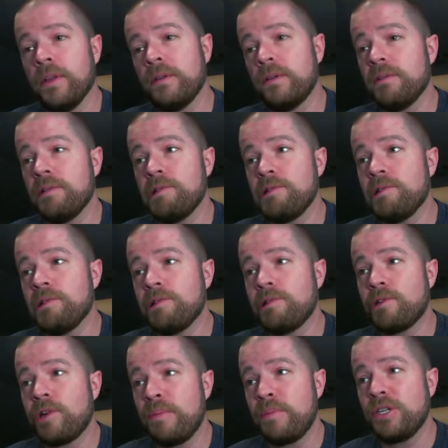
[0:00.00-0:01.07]
there's another
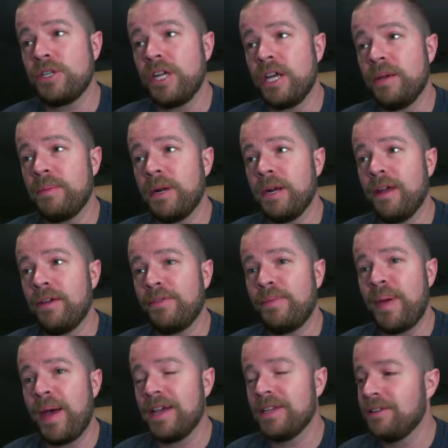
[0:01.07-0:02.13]
Trebuchet I'm going to have to
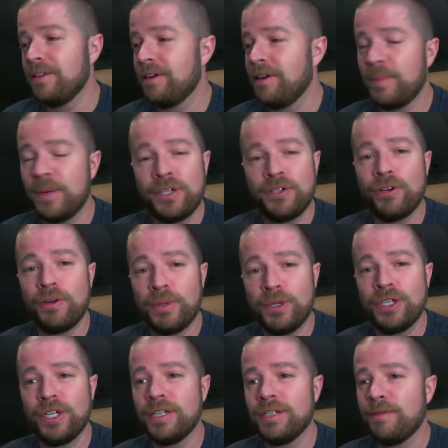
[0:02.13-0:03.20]
pass on. How many
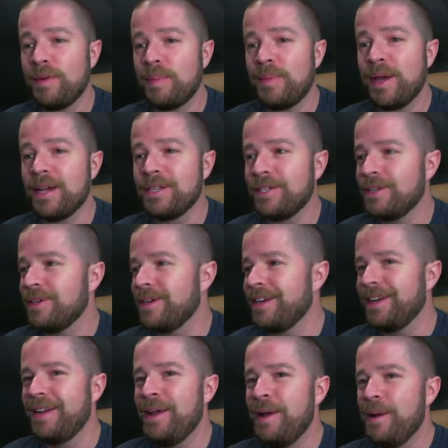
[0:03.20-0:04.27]
Trebuchets have I passed on?
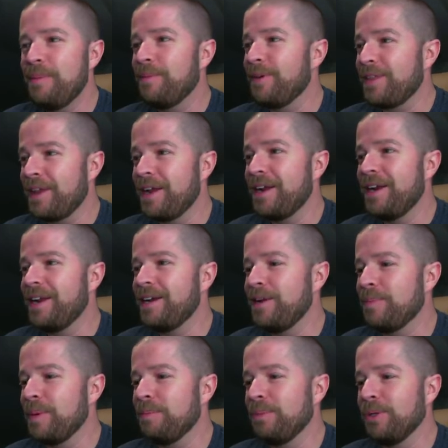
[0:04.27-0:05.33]
But I think I'm going to end up
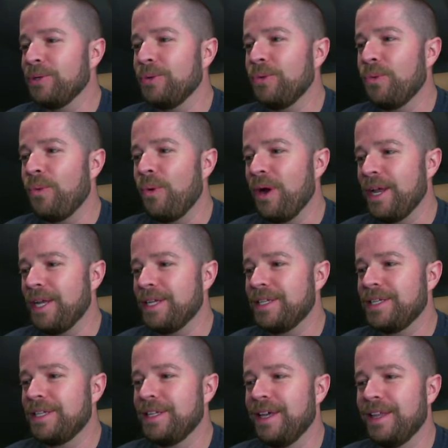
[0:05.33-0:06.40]
in blue-white
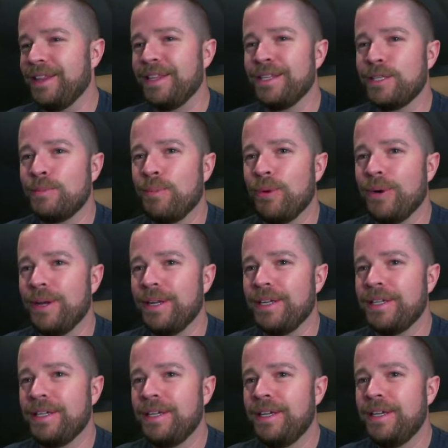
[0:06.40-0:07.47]
at this point.
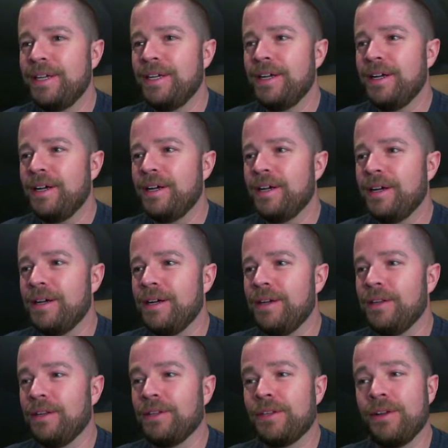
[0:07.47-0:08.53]

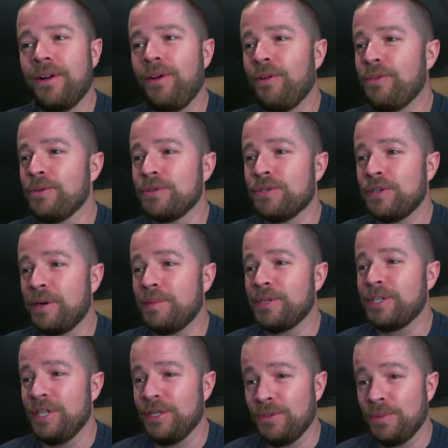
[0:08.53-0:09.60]
All those
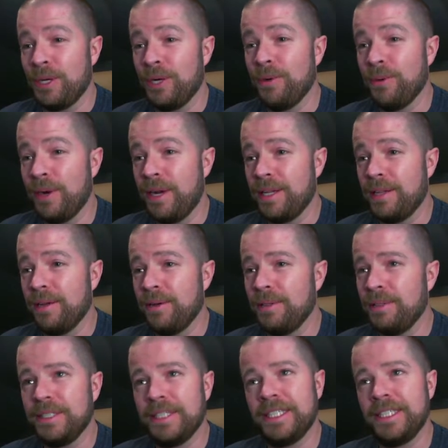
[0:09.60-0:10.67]
Trebuchets would be great, though.
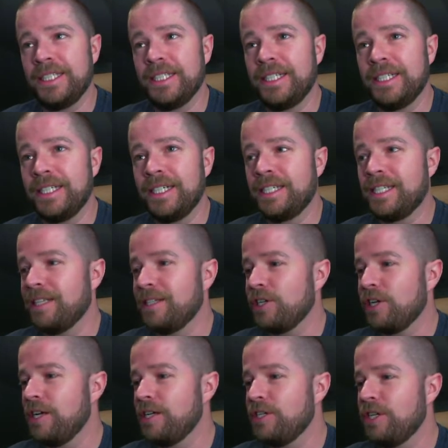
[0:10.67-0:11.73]
I'm going to take the
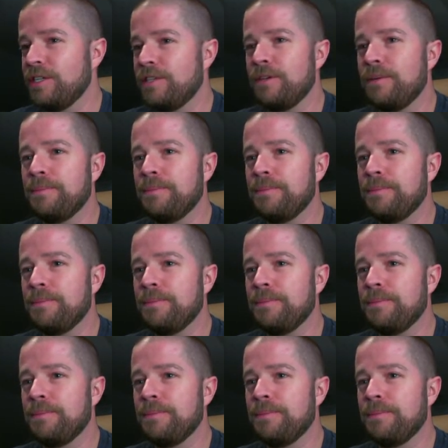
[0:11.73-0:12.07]
Shine Chaser.